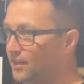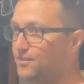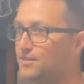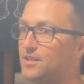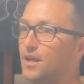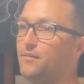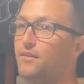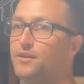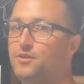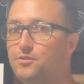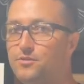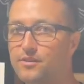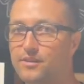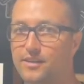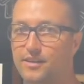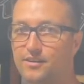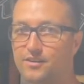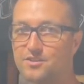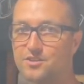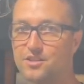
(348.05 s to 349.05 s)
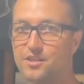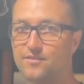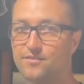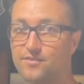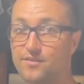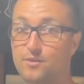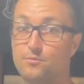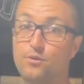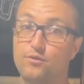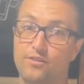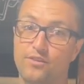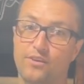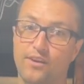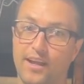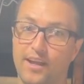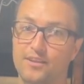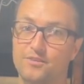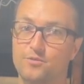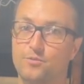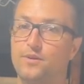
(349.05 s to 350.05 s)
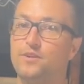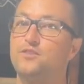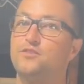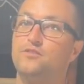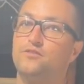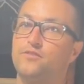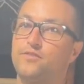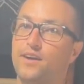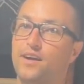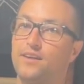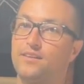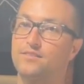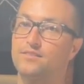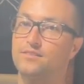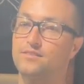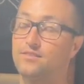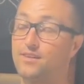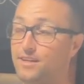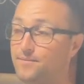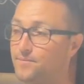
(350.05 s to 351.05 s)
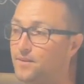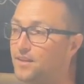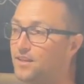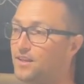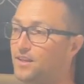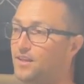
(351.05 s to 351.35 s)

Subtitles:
time they do a gear shift, they're moving their hands way too fast, right?